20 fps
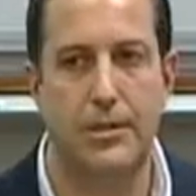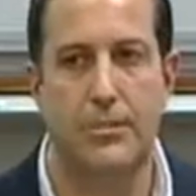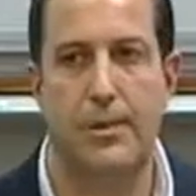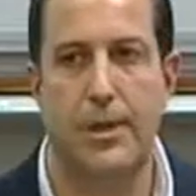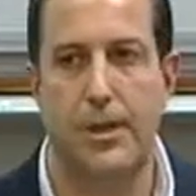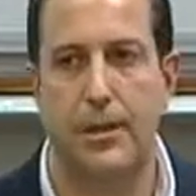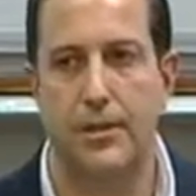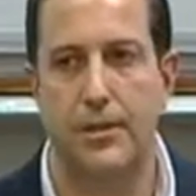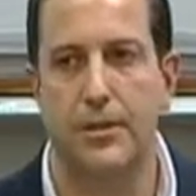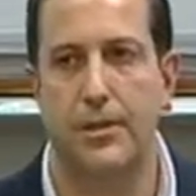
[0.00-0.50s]
to
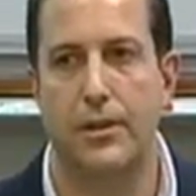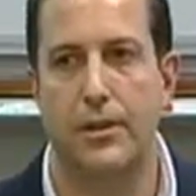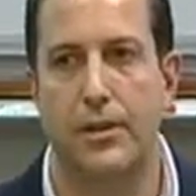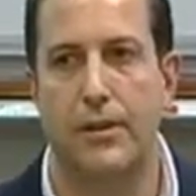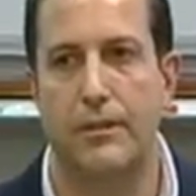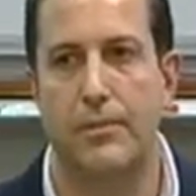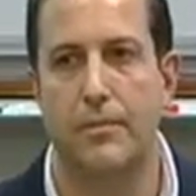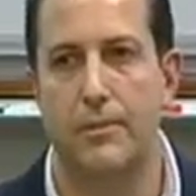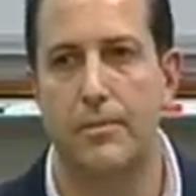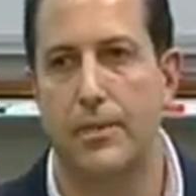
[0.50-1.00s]
pilot
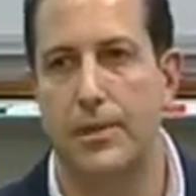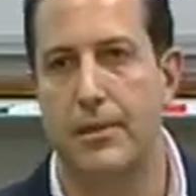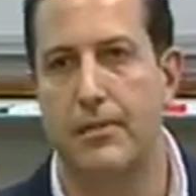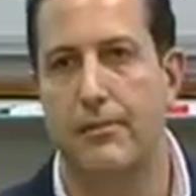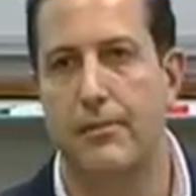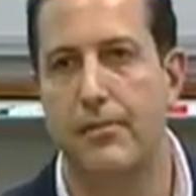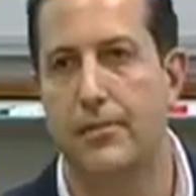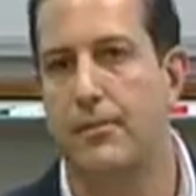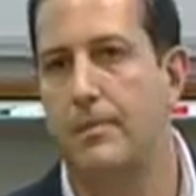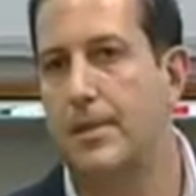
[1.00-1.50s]
training at Williams Air
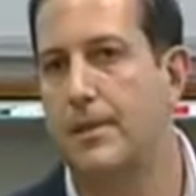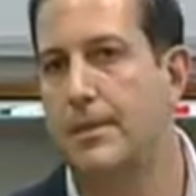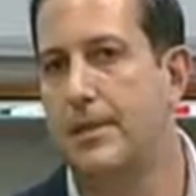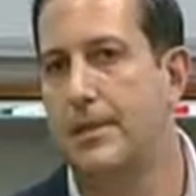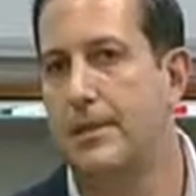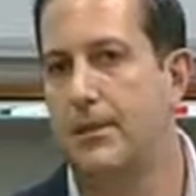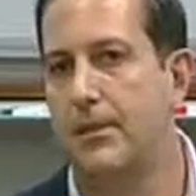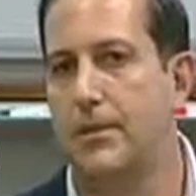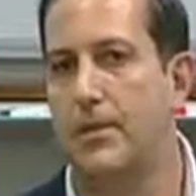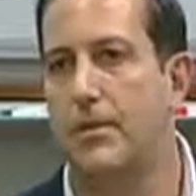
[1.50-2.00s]
Force Base
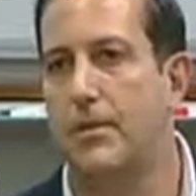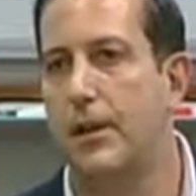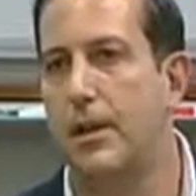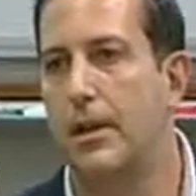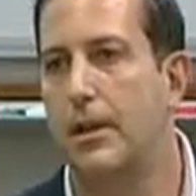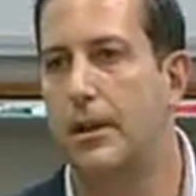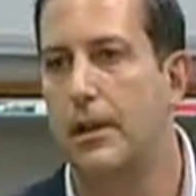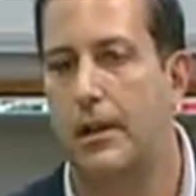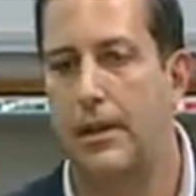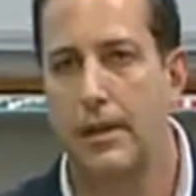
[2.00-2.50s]
in Arizona.